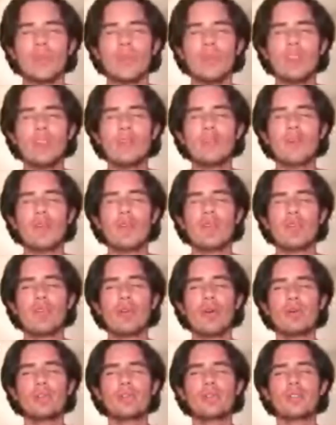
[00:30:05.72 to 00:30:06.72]
within my
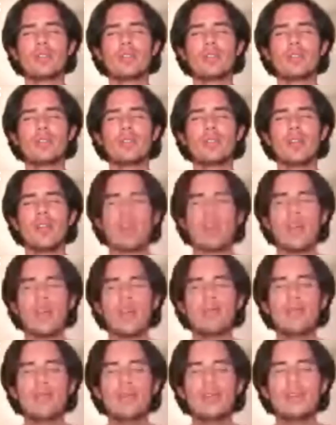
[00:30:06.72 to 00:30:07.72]
throat, a
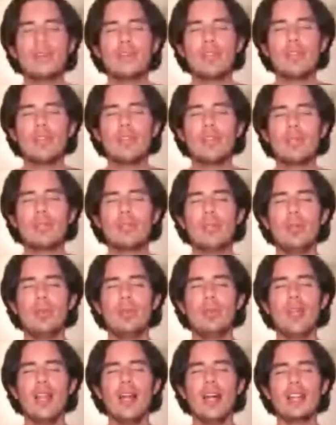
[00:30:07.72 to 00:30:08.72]
beautiful
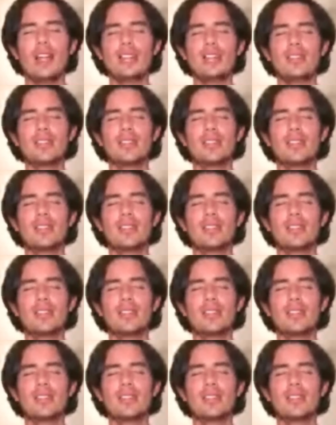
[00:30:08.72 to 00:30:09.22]
blue light